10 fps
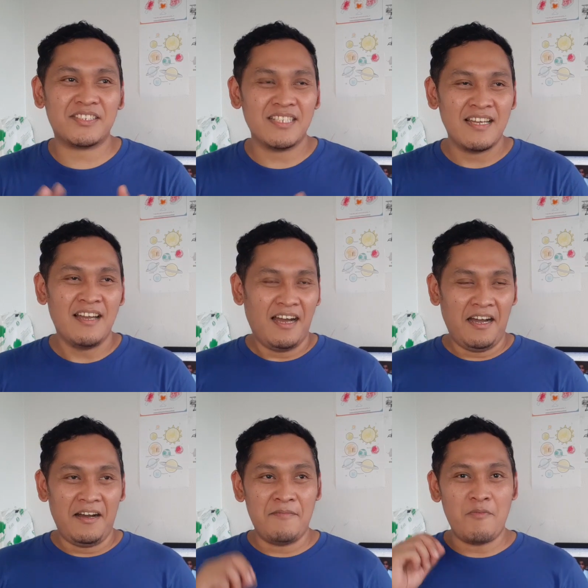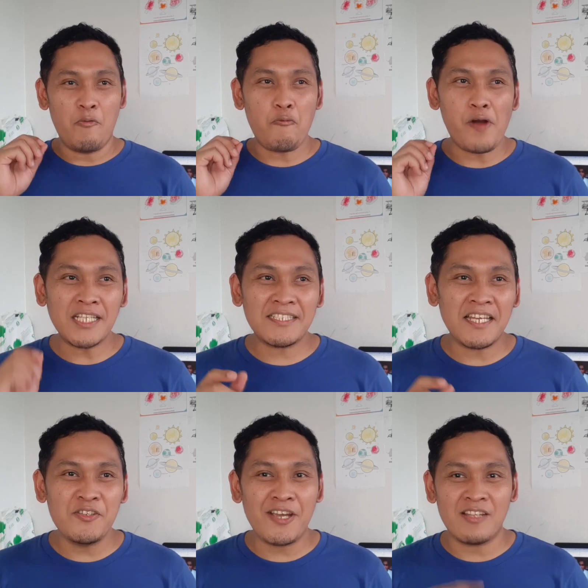what can you contribute
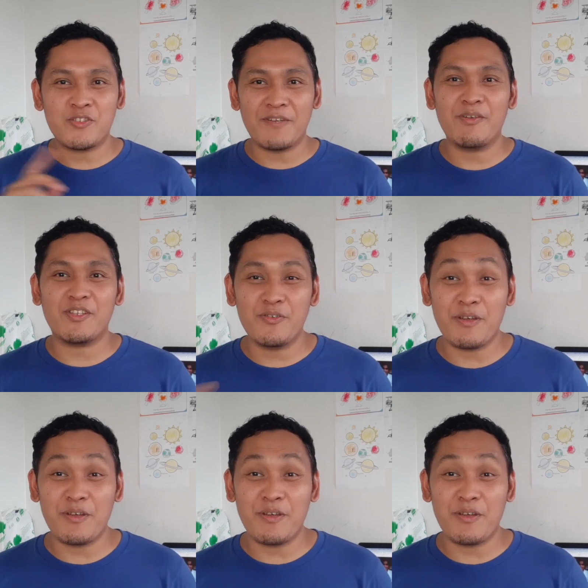to the program.